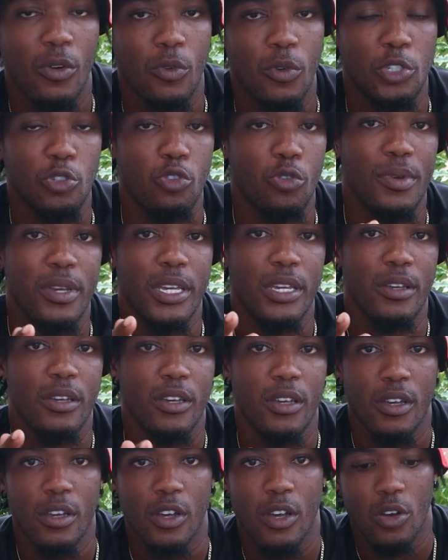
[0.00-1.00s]
which we'll be
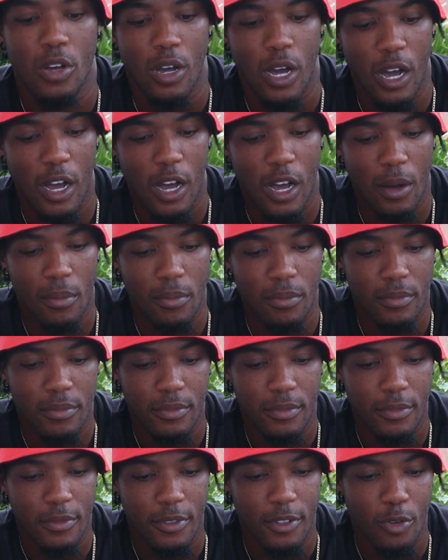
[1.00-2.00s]

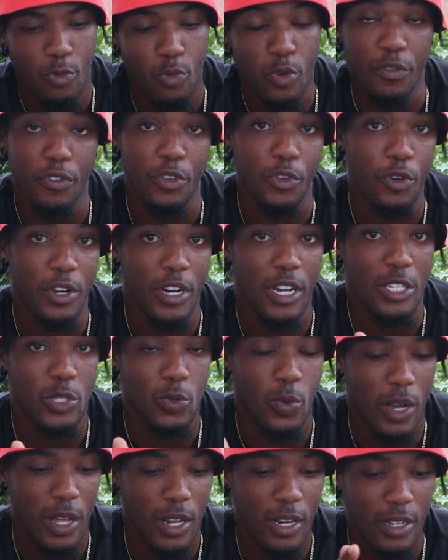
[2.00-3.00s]
reviewing
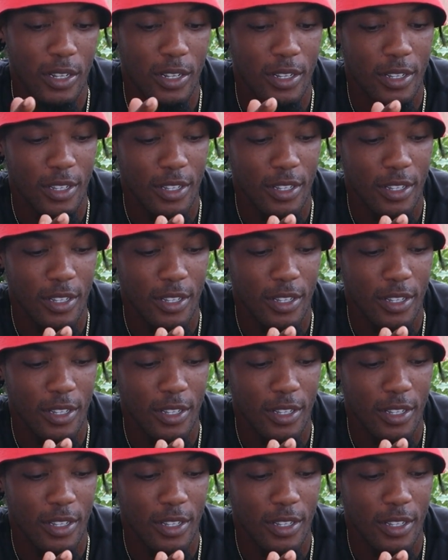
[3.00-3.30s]
as well.